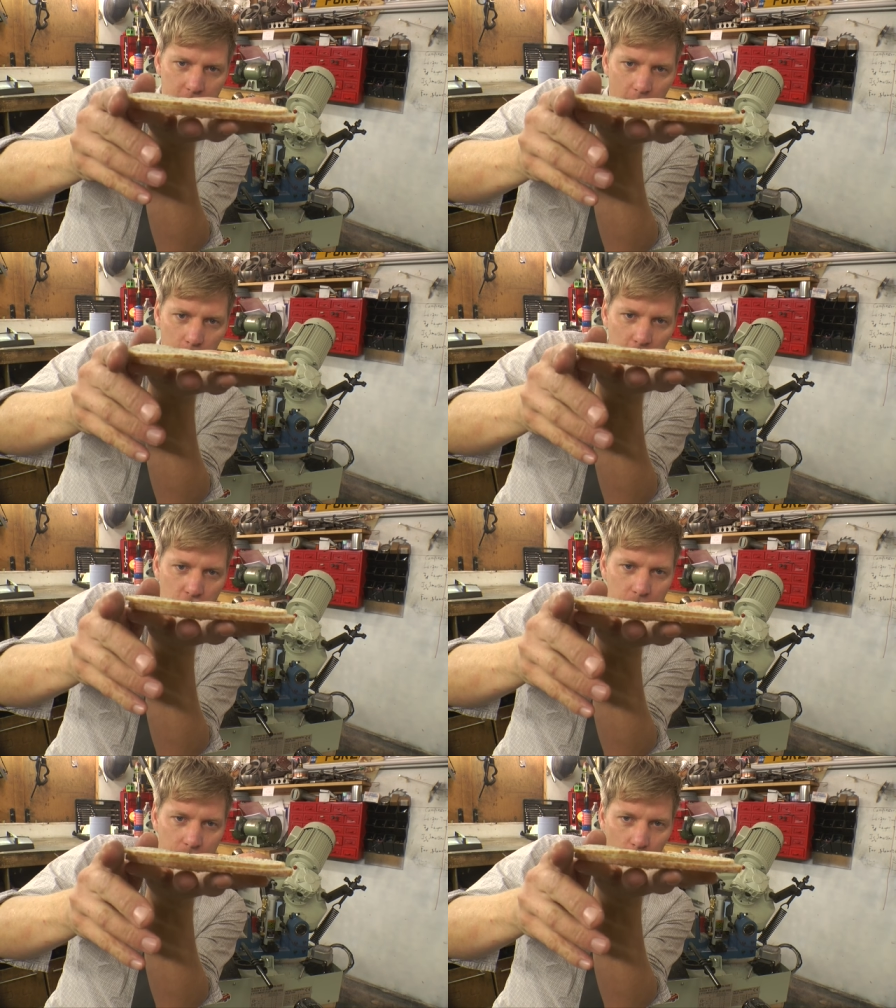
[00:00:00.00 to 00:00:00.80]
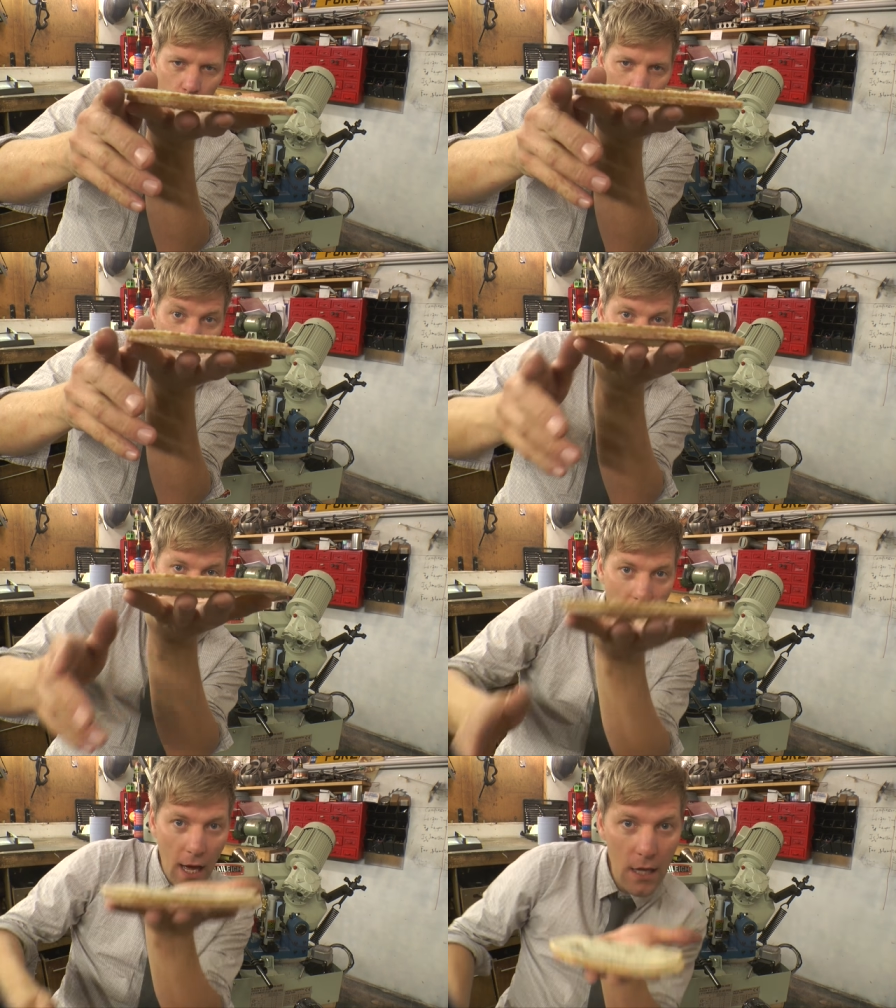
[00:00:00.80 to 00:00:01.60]
sandwich. All we need
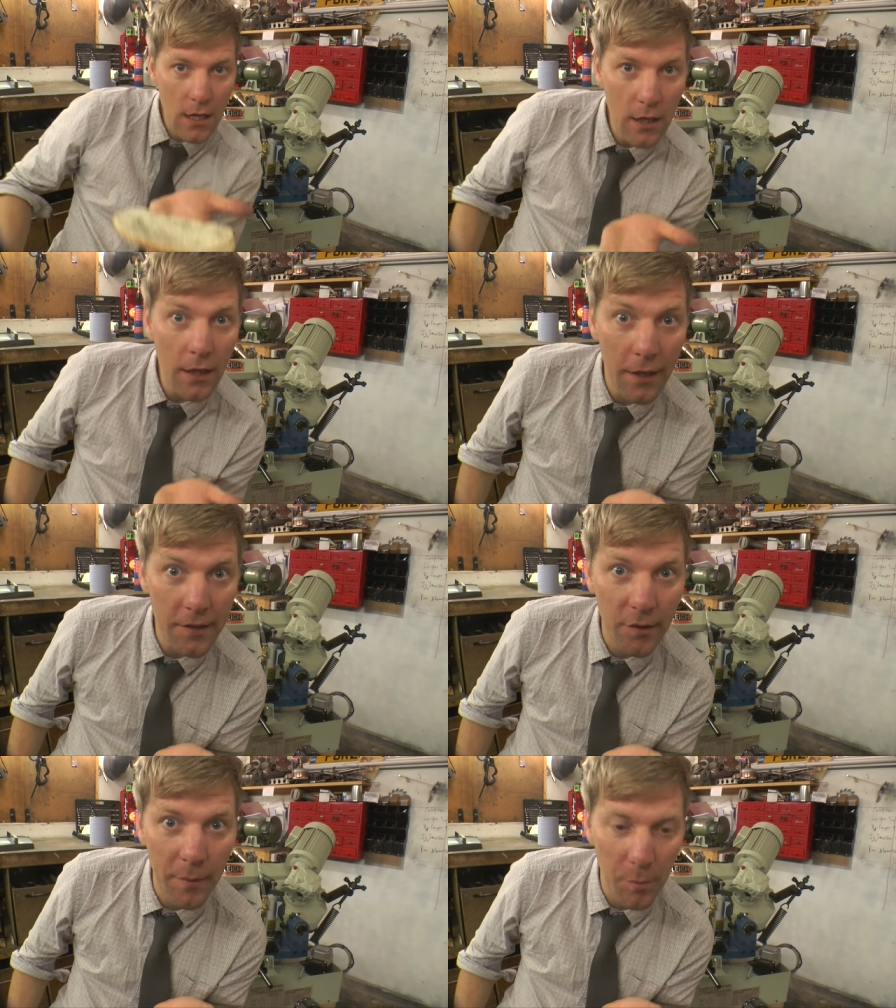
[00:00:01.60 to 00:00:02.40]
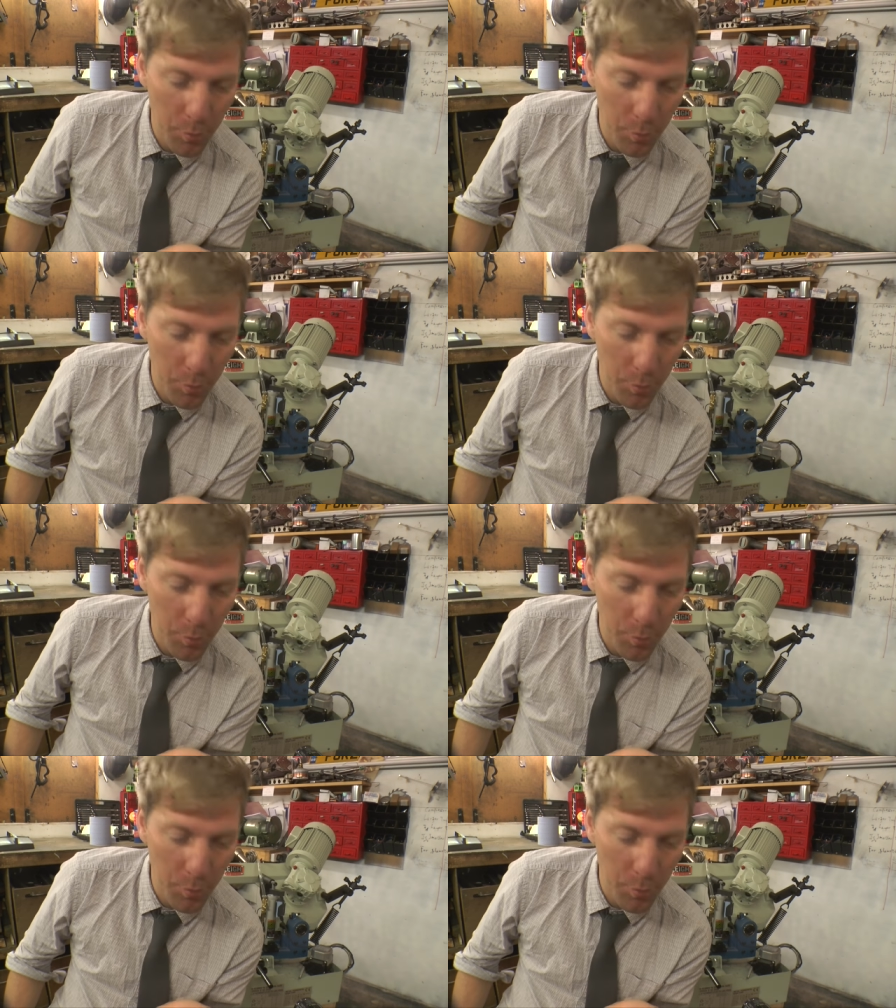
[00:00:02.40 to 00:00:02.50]
now is something to